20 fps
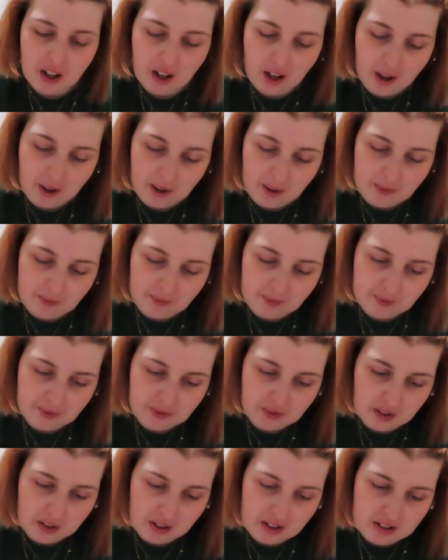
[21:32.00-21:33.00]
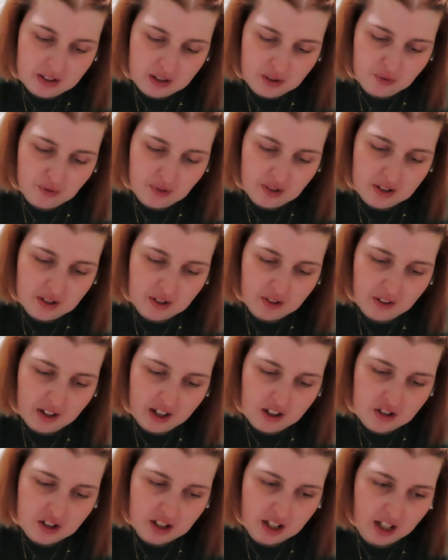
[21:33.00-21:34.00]
it says physical
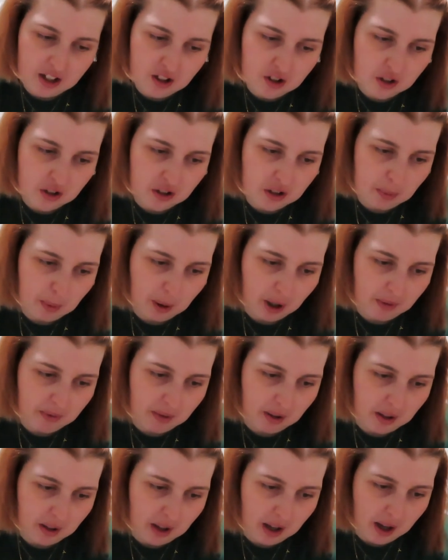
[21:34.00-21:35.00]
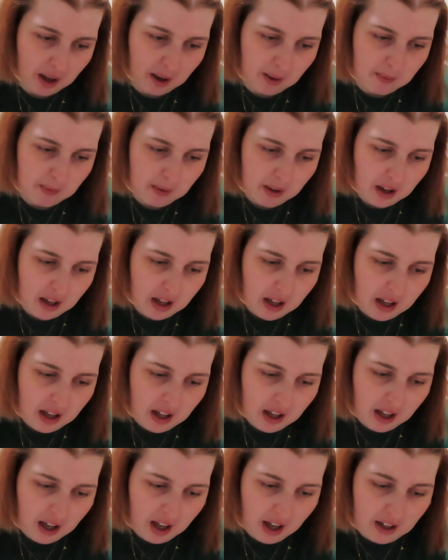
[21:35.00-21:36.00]
education department.
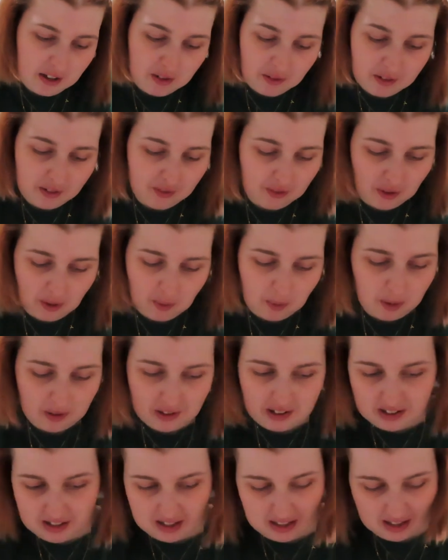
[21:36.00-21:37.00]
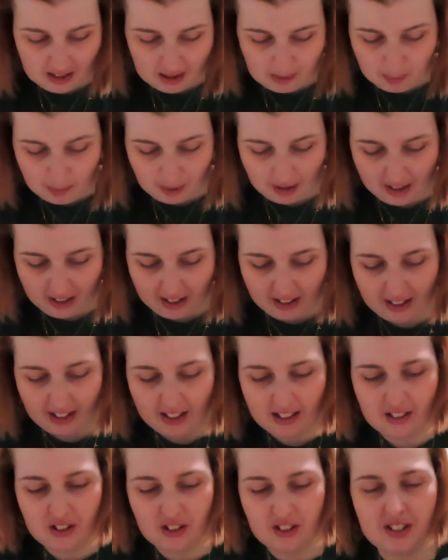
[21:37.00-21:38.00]
I don't even know what this is, but like
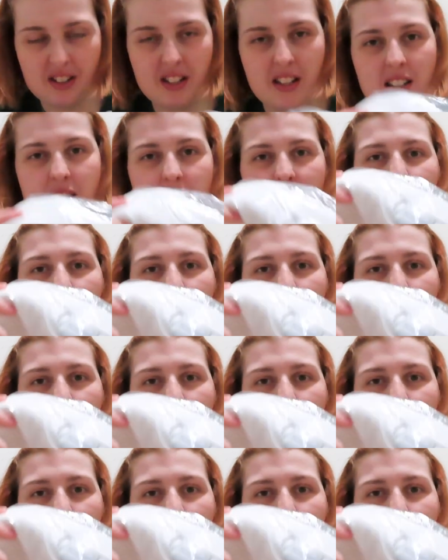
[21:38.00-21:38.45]
it just says,